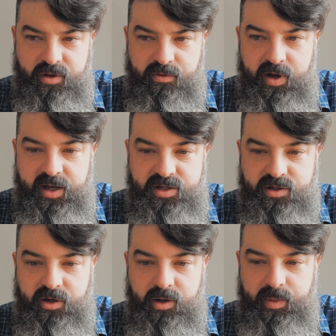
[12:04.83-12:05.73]
the grain is
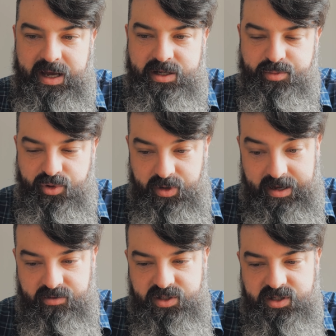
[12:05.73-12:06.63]
not going to be as
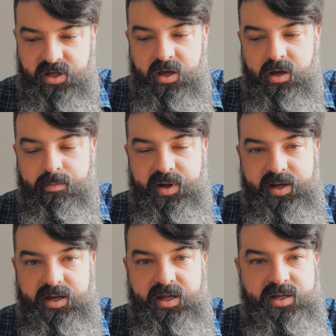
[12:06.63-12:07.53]
pronounced, but
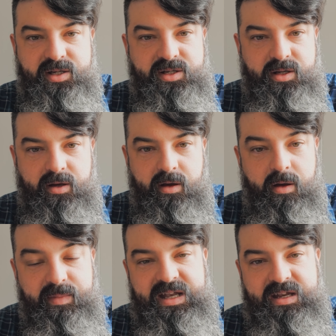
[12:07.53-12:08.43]
it is
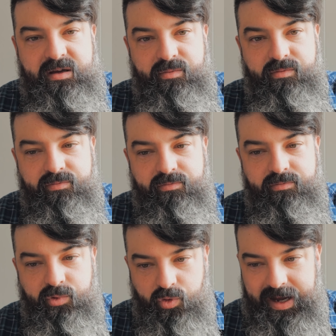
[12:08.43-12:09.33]
a medium
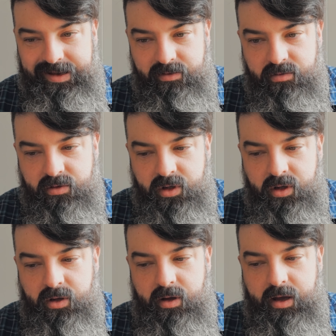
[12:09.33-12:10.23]
grain,
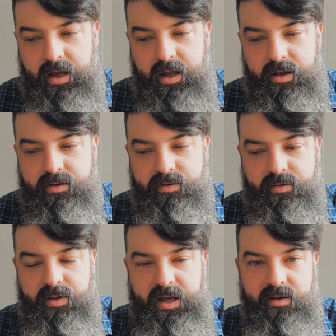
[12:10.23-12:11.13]
and
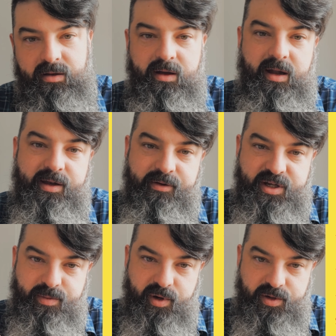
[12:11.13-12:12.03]
then
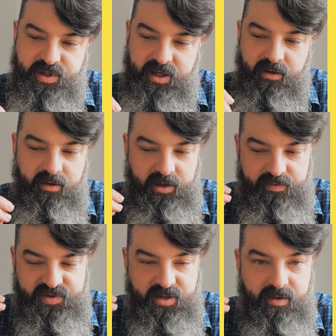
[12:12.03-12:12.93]
underexposing
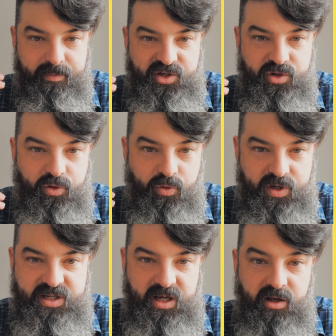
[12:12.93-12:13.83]
gives it a much
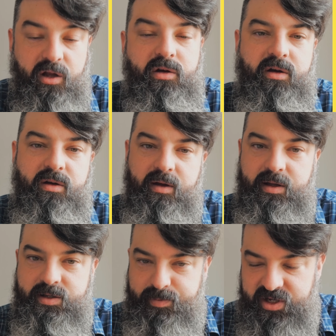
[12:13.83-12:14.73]
grittier look,
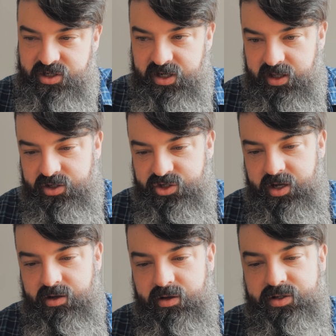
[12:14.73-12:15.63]
especially in the
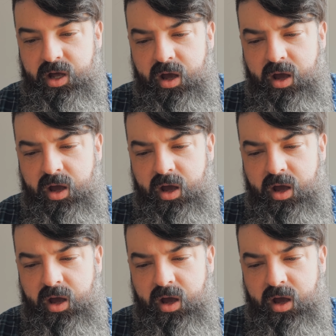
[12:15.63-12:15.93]
shadows.